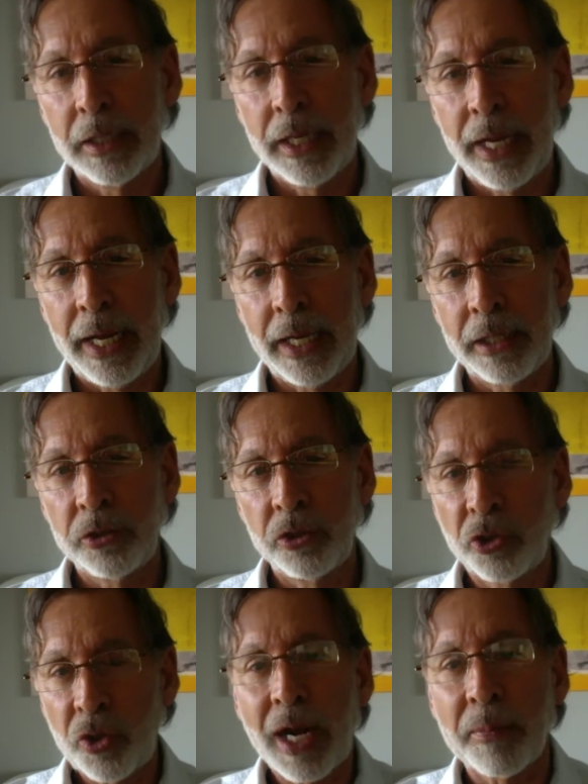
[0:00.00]
And you
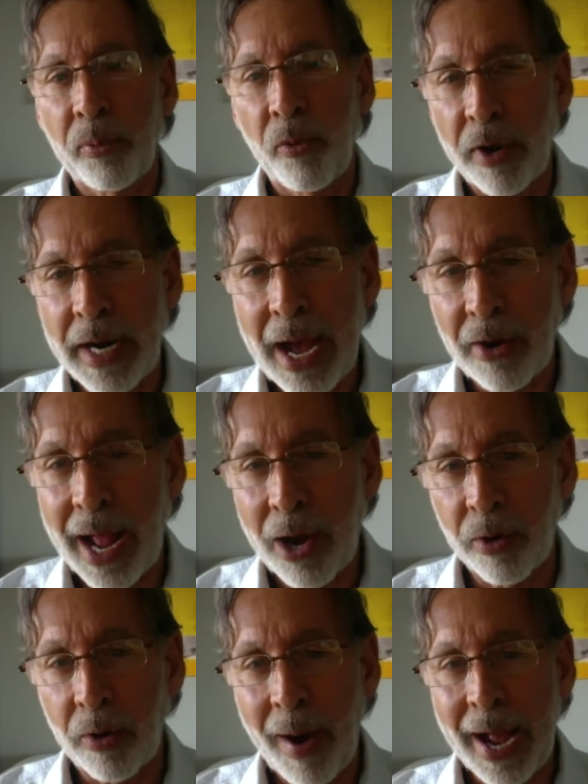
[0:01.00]
try to point out how
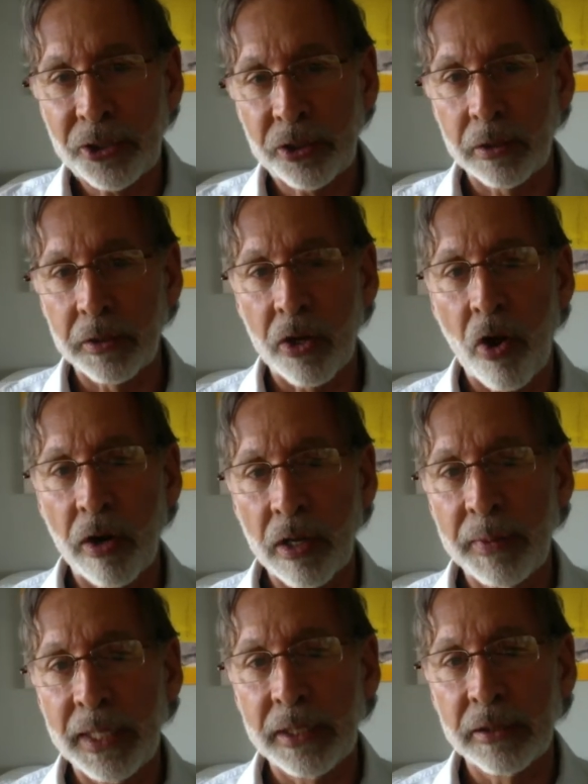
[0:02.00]
irrational the
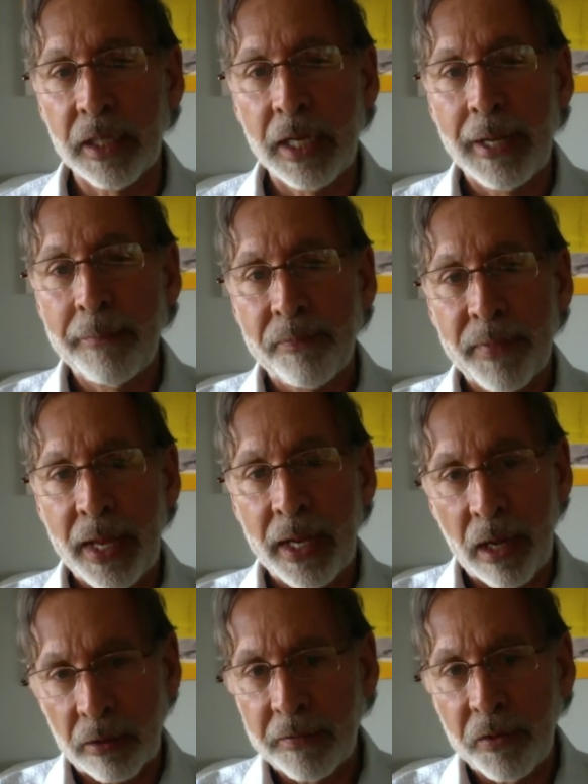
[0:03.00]
argument is. And
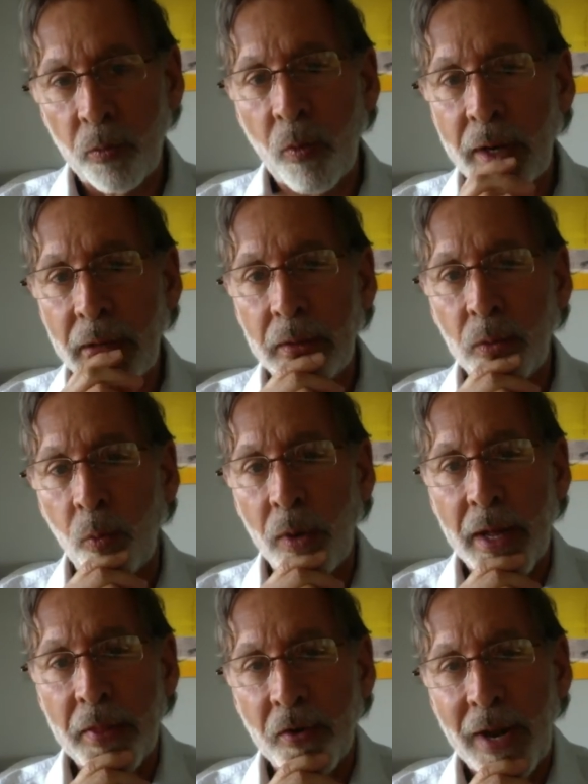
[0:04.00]
I'll give you one
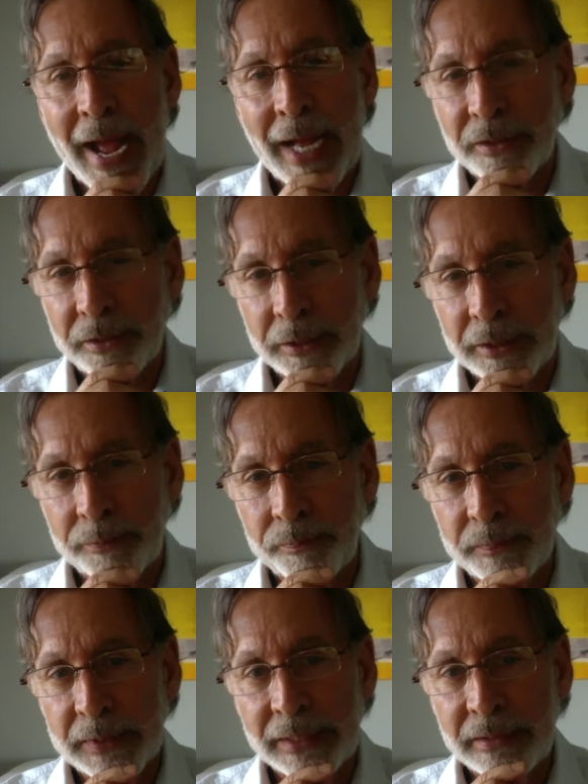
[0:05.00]
other last
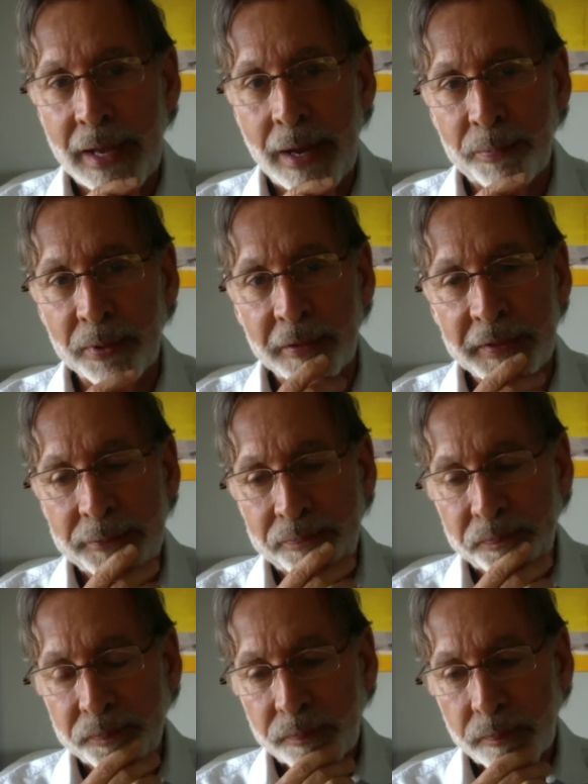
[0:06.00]
example of it.
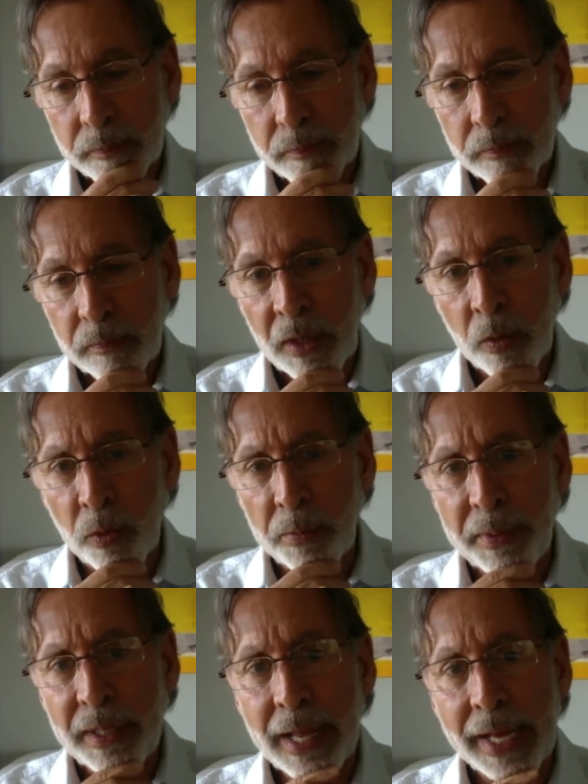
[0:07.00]
Would
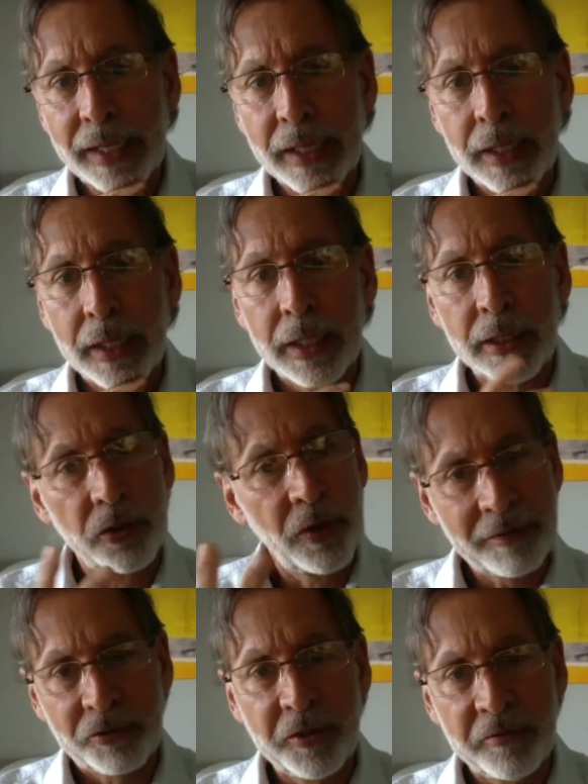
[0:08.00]
be like you
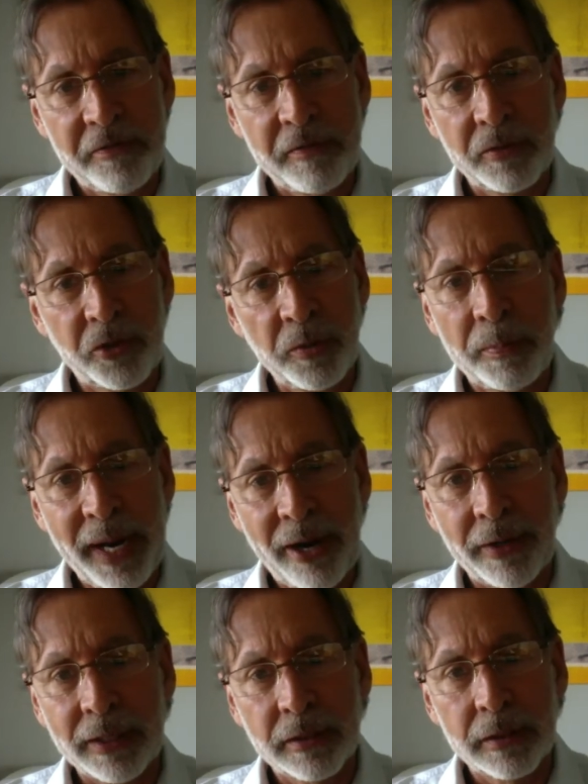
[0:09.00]
have two
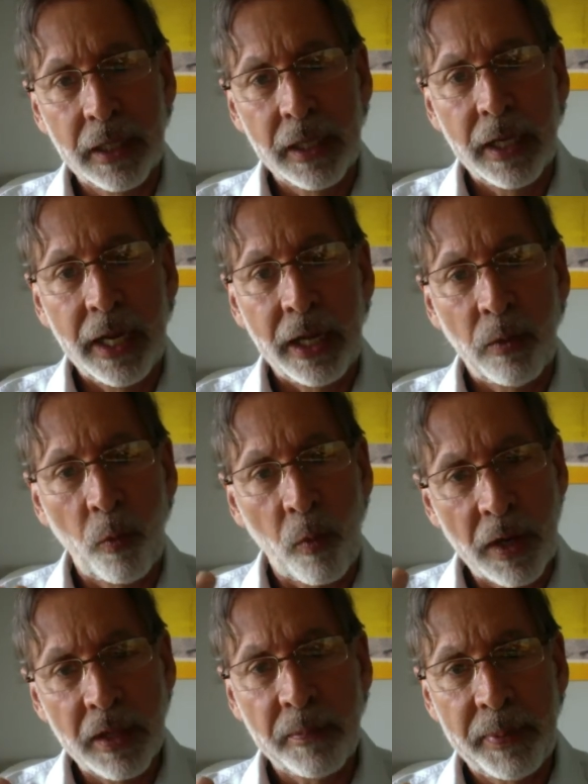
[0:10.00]
parents, and one
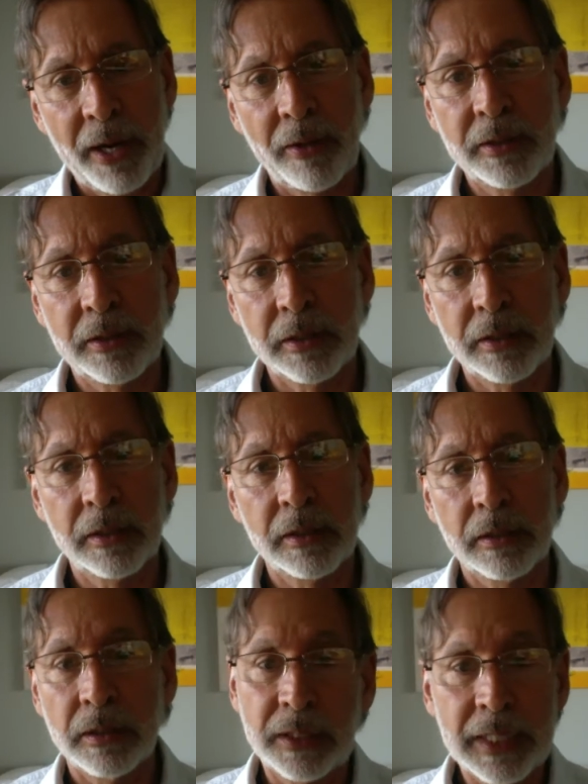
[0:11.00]
of the parents
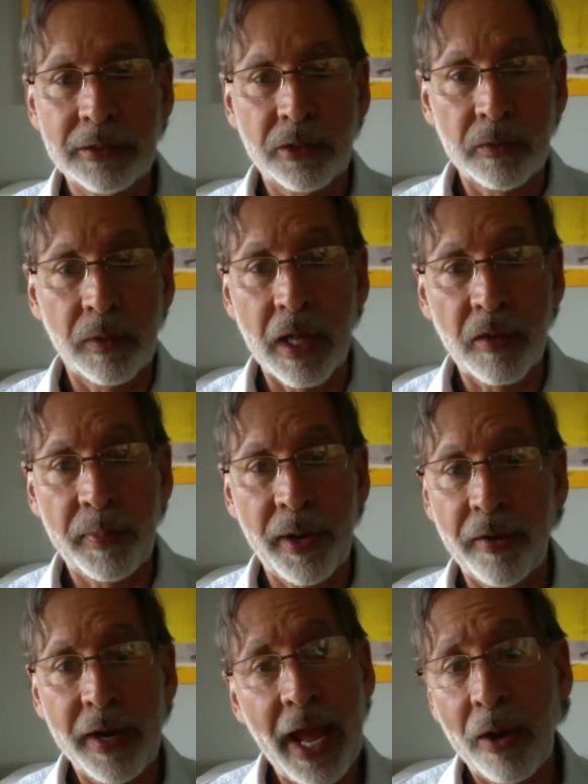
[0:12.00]
says to another
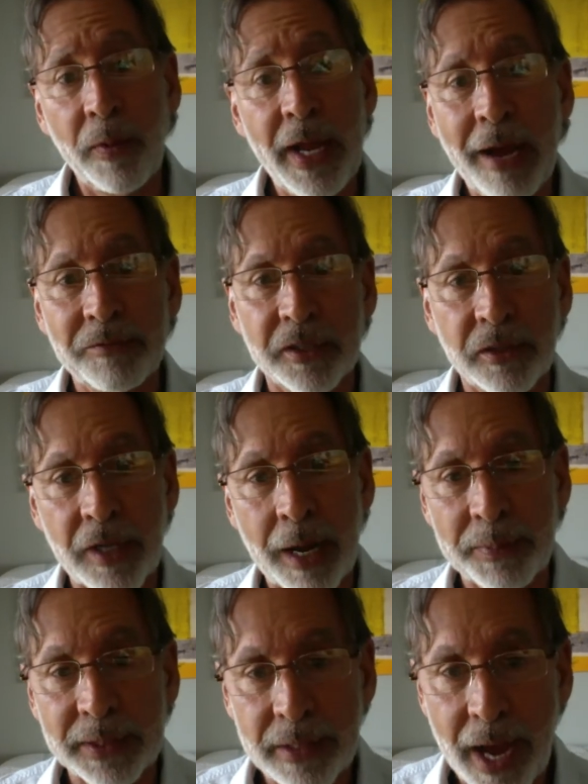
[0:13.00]
parent, hey, we have to stop
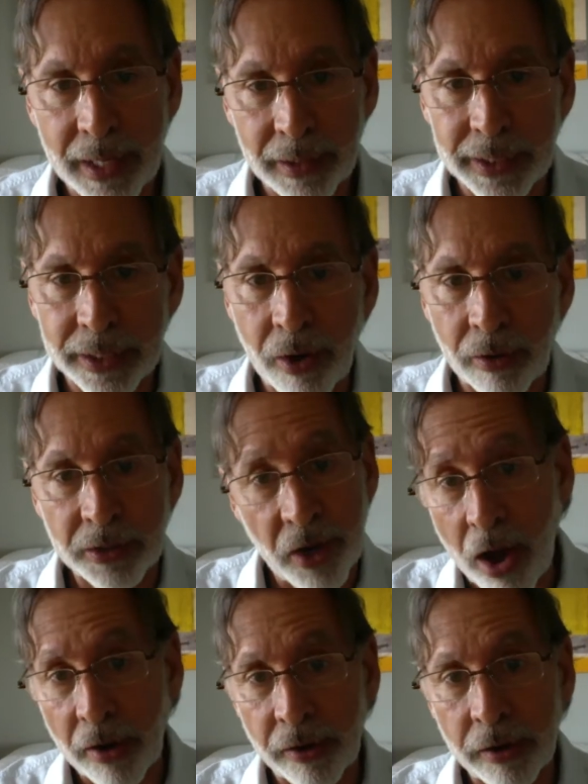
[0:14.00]
entitling our
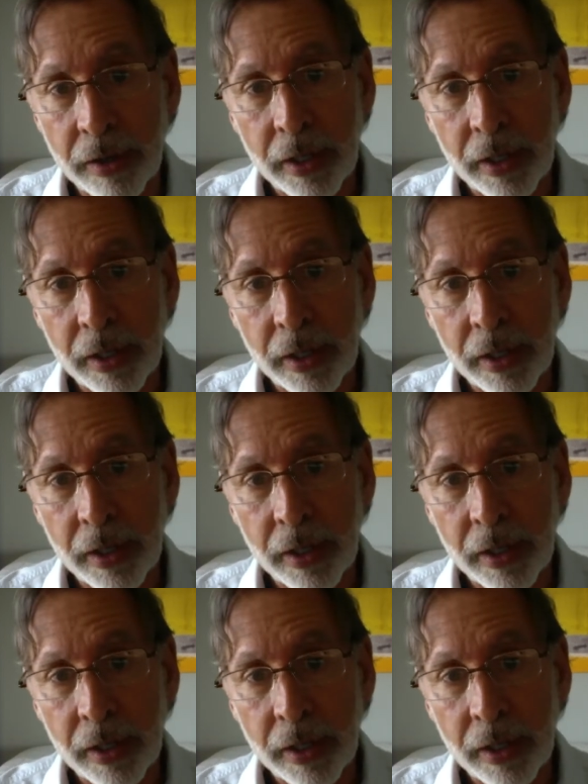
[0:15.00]
daughter,